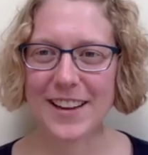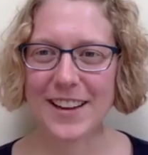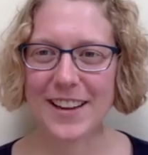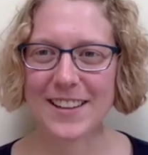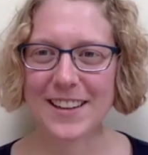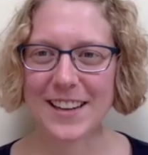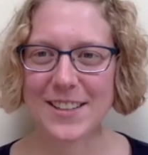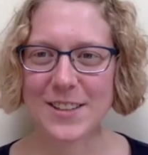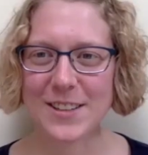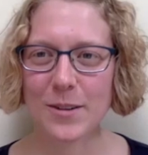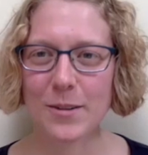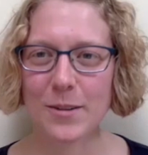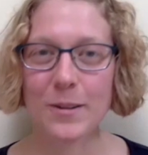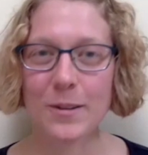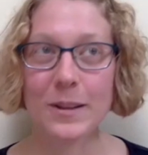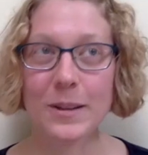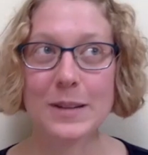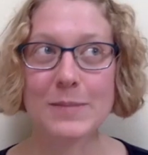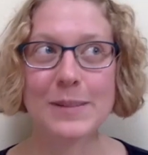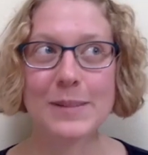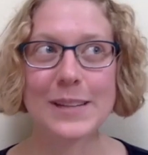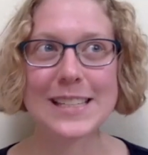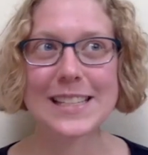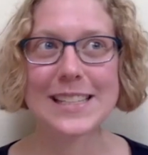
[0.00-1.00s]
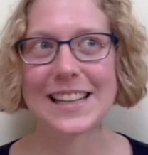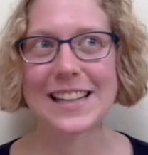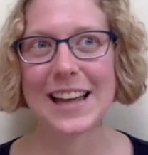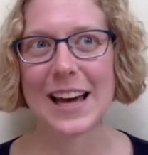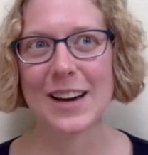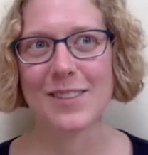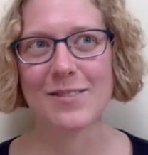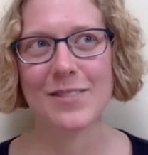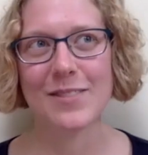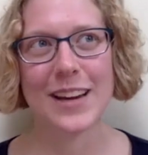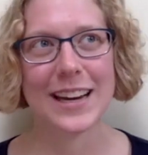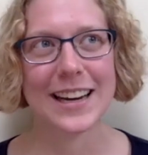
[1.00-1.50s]
that I totally missed
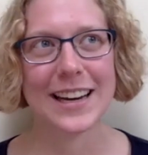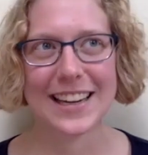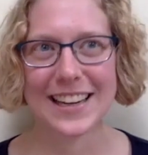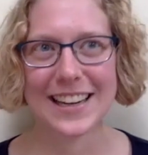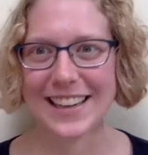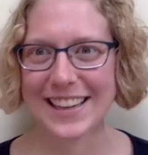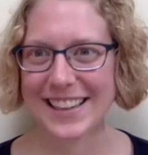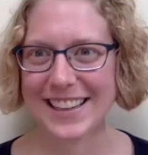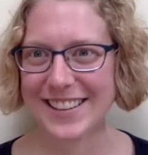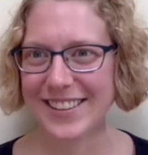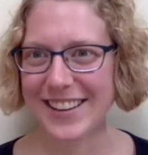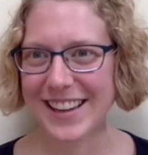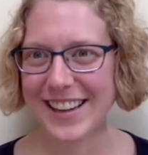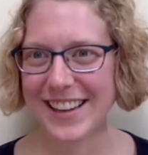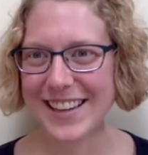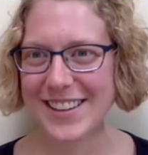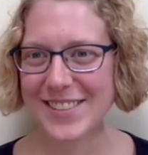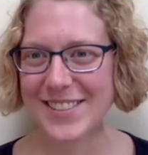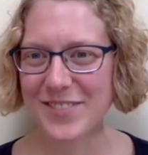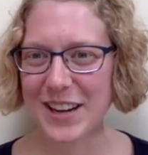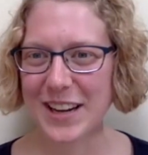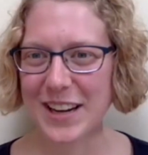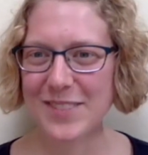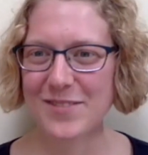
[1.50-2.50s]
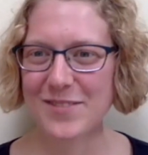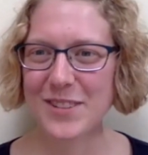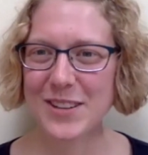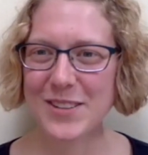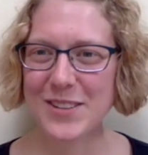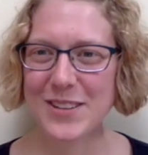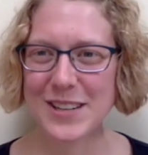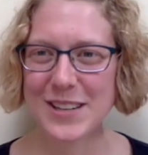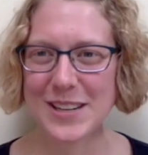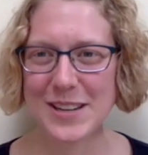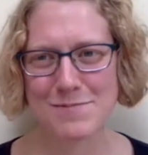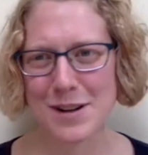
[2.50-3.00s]
that meeting, and like my
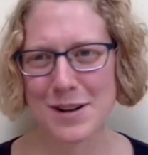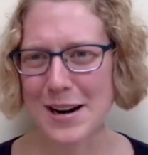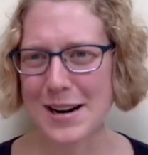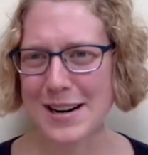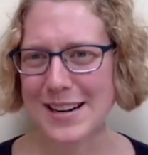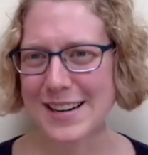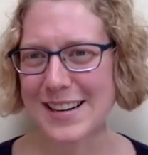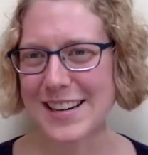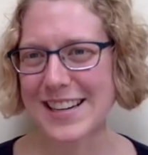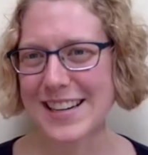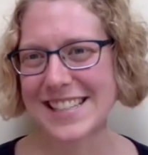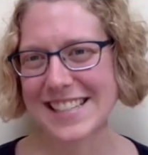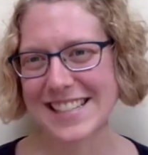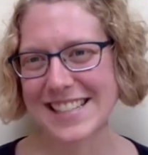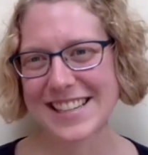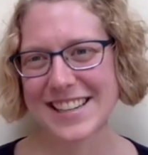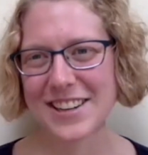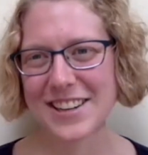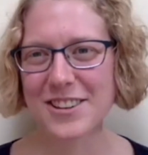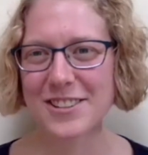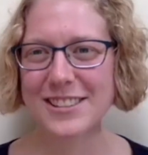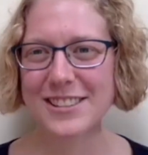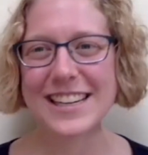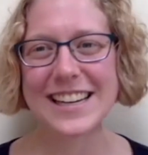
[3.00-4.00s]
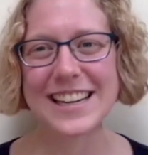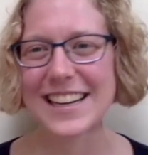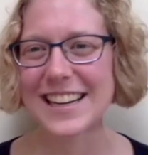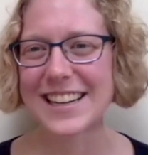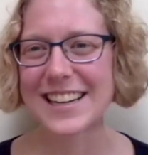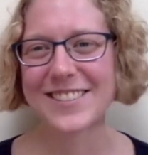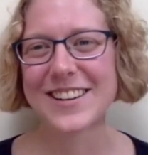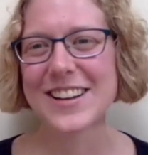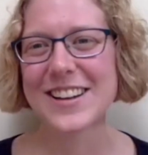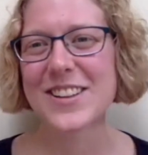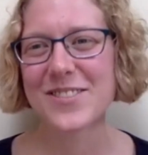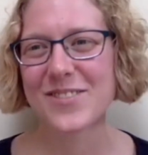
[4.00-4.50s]
partner isn't
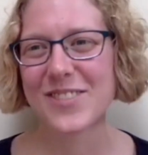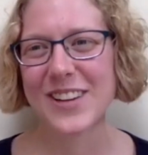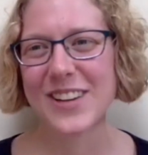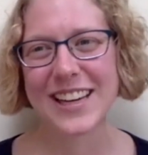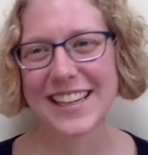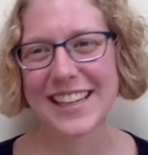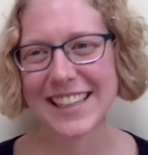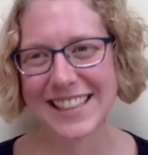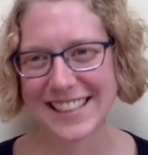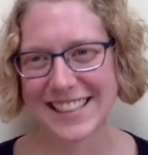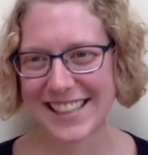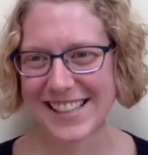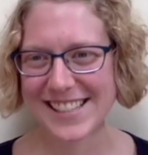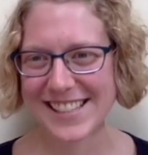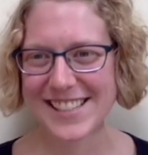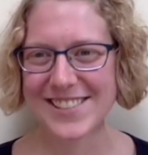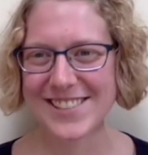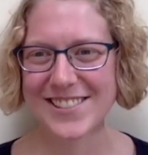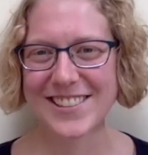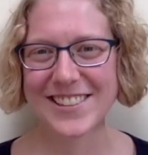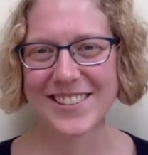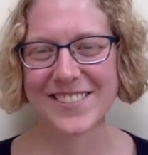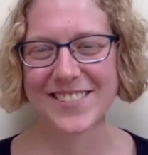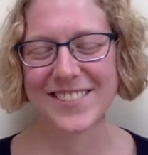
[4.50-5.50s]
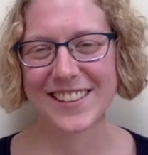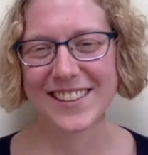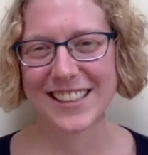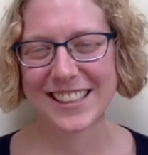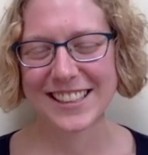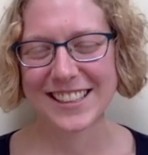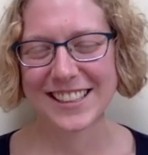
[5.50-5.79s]
agreeing with me and that sort of thing.